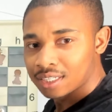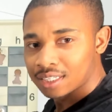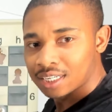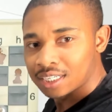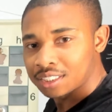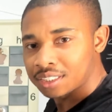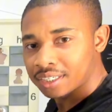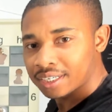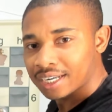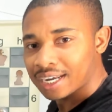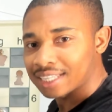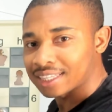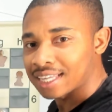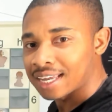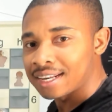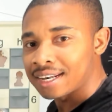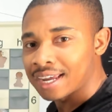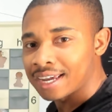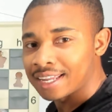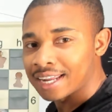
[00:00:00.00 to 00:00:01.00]
They should have got
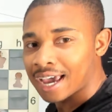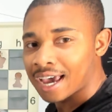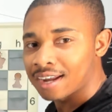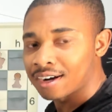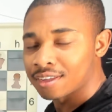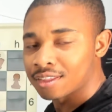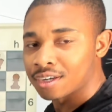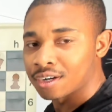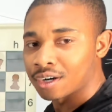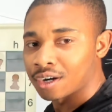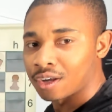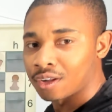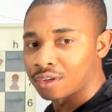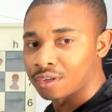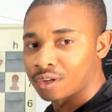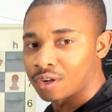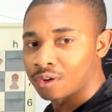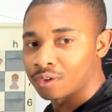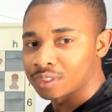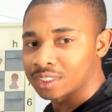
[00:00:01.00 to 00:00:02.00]
that knight out of there a
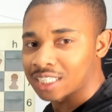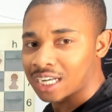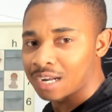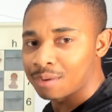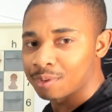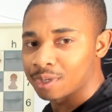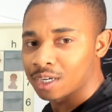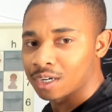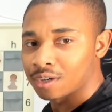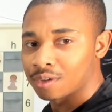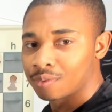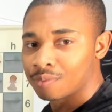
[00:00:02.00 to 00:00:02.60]
long time ago.